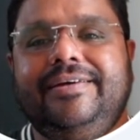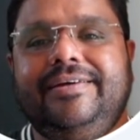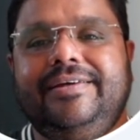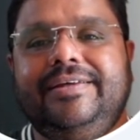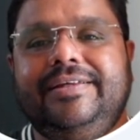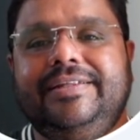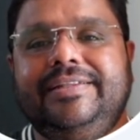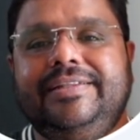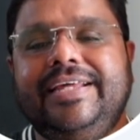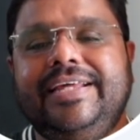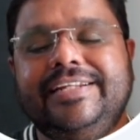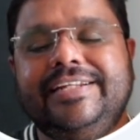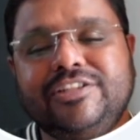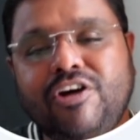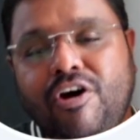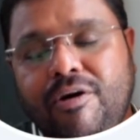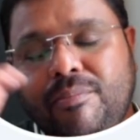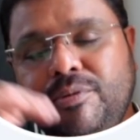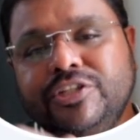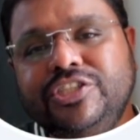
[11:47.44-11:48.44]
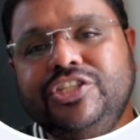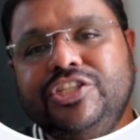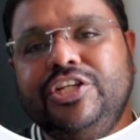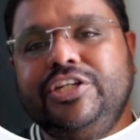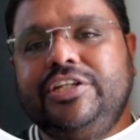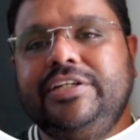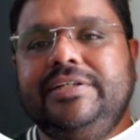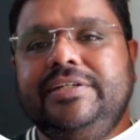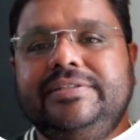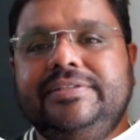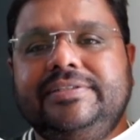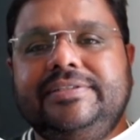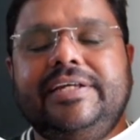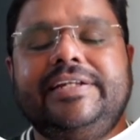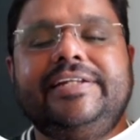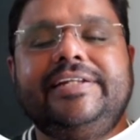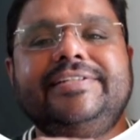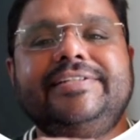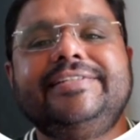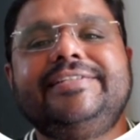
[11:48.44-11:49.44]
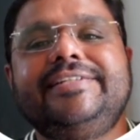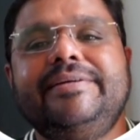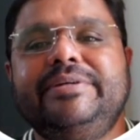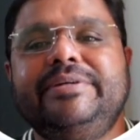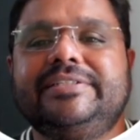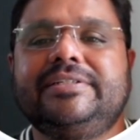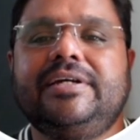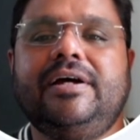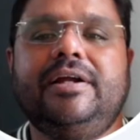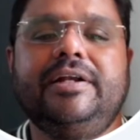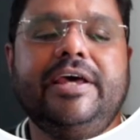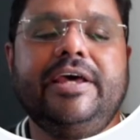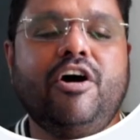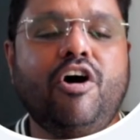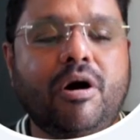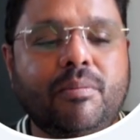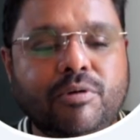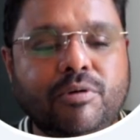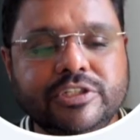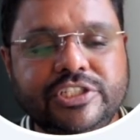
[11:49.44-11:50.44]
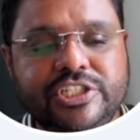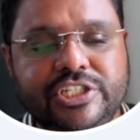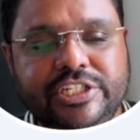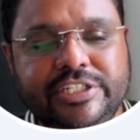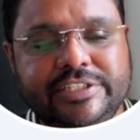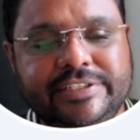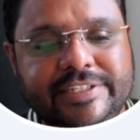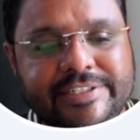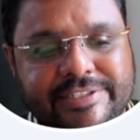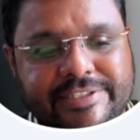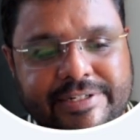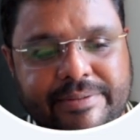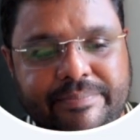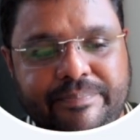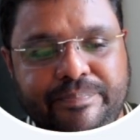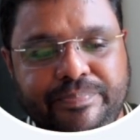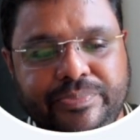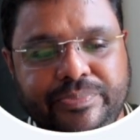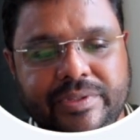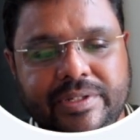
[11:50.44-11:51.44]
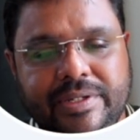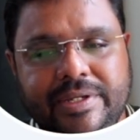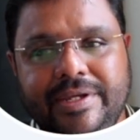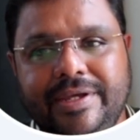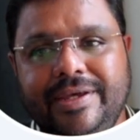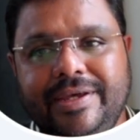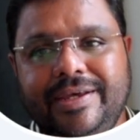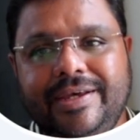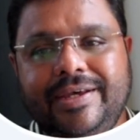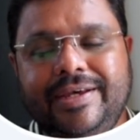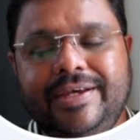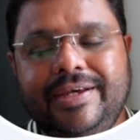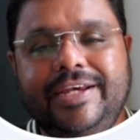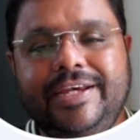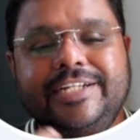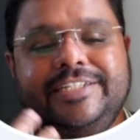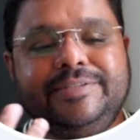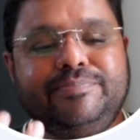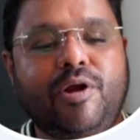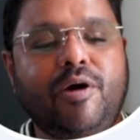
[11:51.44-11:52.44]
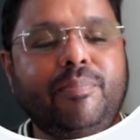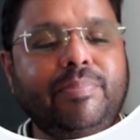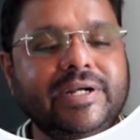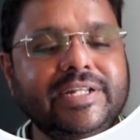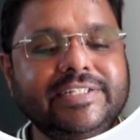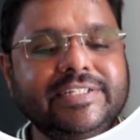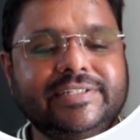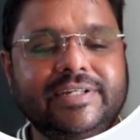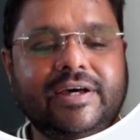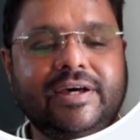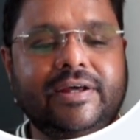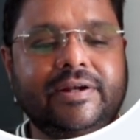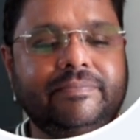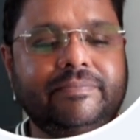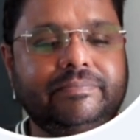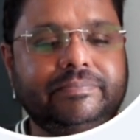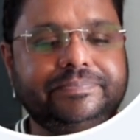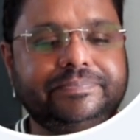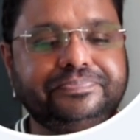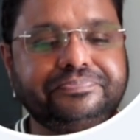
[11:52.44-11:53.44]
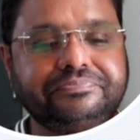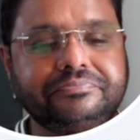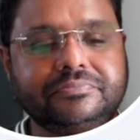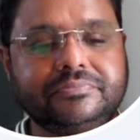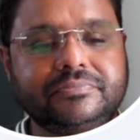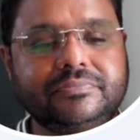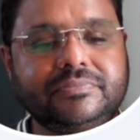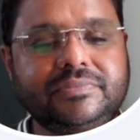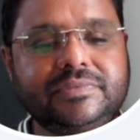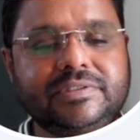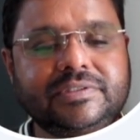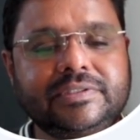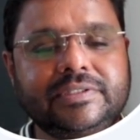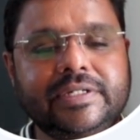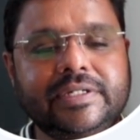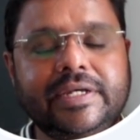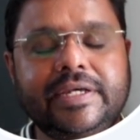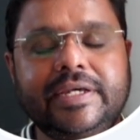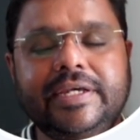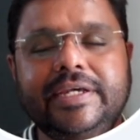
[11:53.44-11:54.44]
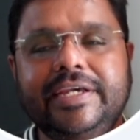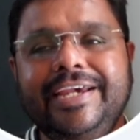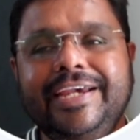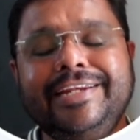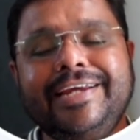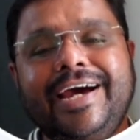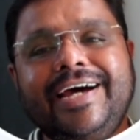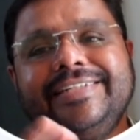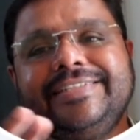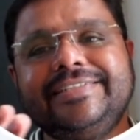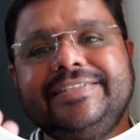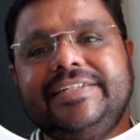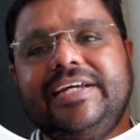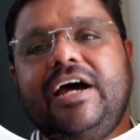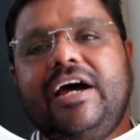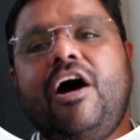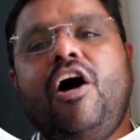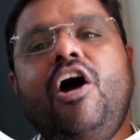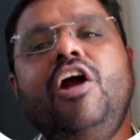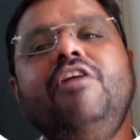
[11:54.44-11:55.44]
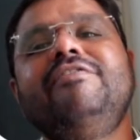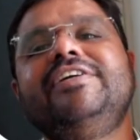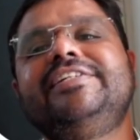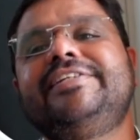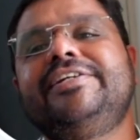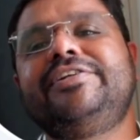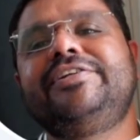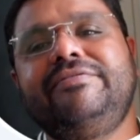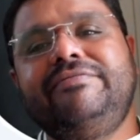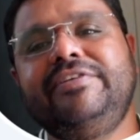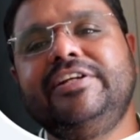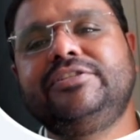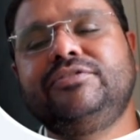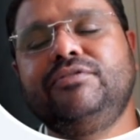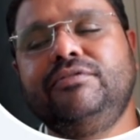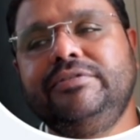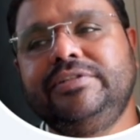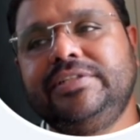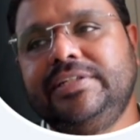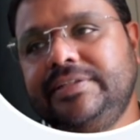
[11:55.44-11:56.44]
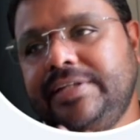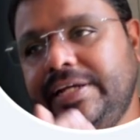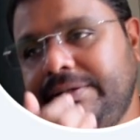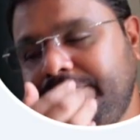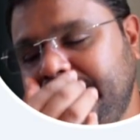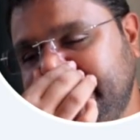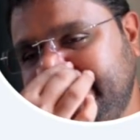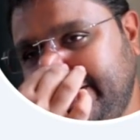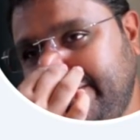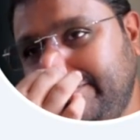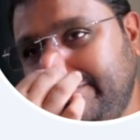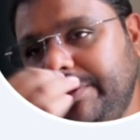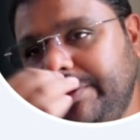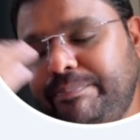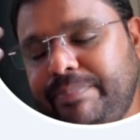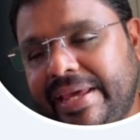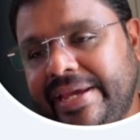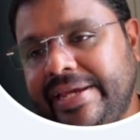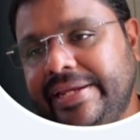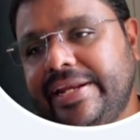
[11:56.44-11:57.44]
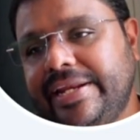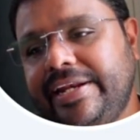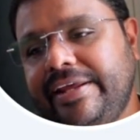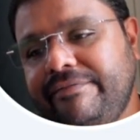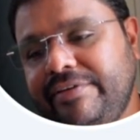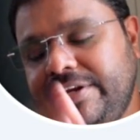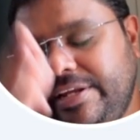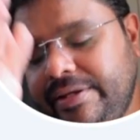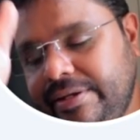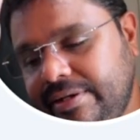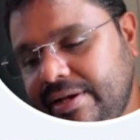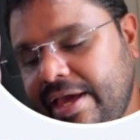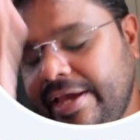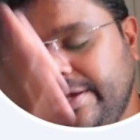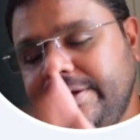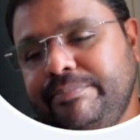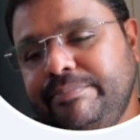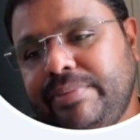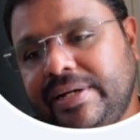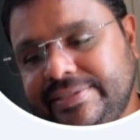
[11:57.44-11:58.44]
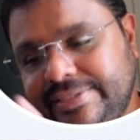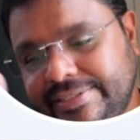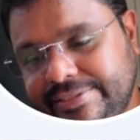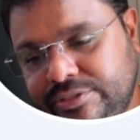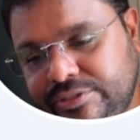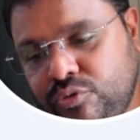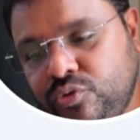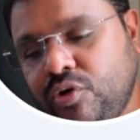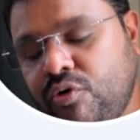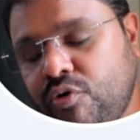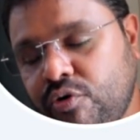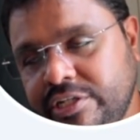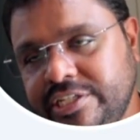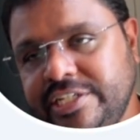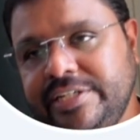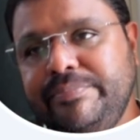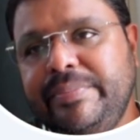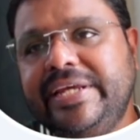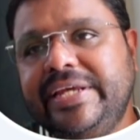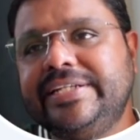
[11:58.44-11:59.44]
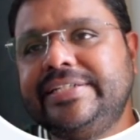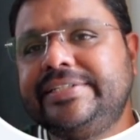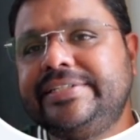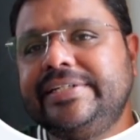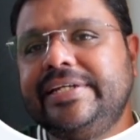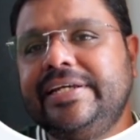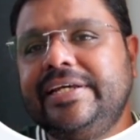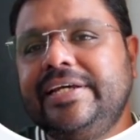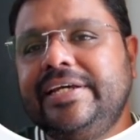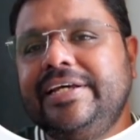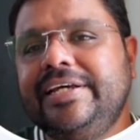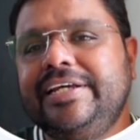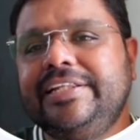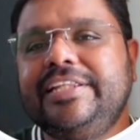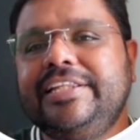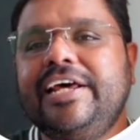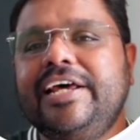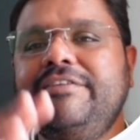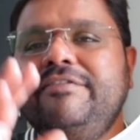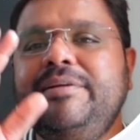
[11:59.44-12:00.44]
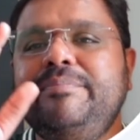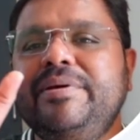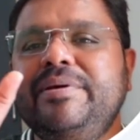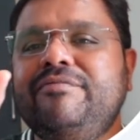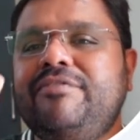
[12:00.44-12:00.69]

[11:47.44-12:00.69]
That is homogeneity. Such a system is called a homogeneous system. Its properties are, it has always a trivial solution. That means every plane and every line passes through the origin, means there will be one